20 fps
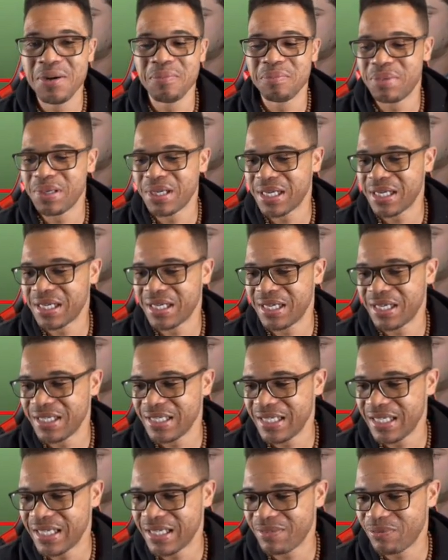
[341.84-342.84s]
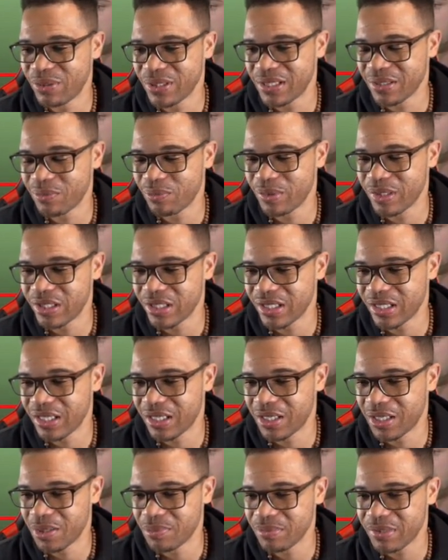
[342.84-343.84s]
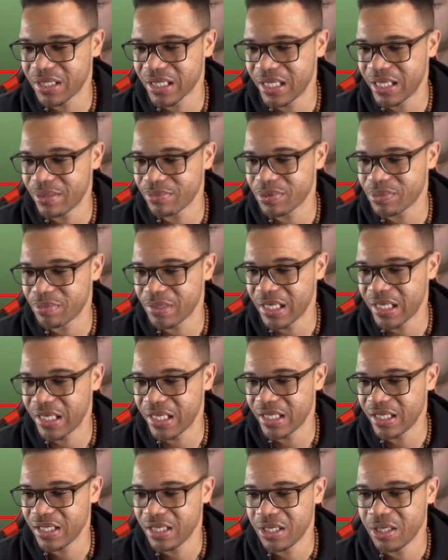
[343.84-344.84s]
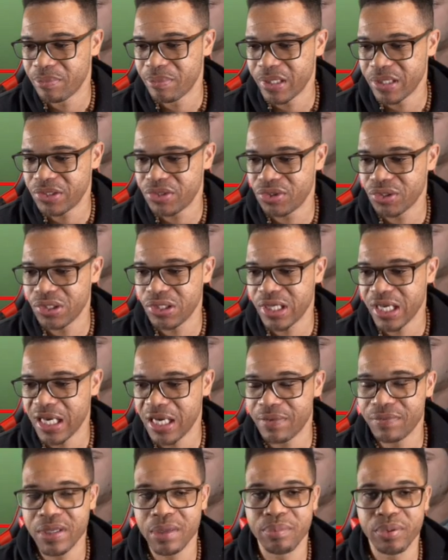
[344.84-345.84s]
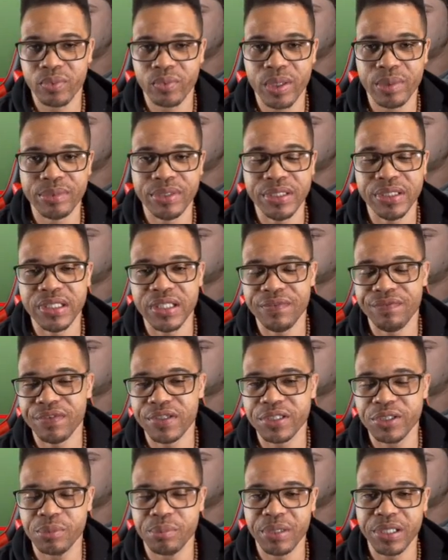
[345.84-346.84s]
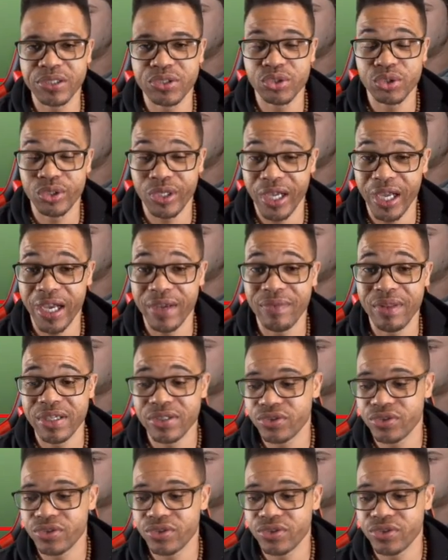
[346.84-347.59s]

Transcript: But uh, yeah, with the with the um, clamps, man, make sure you have that perimeter defense and make sure you have that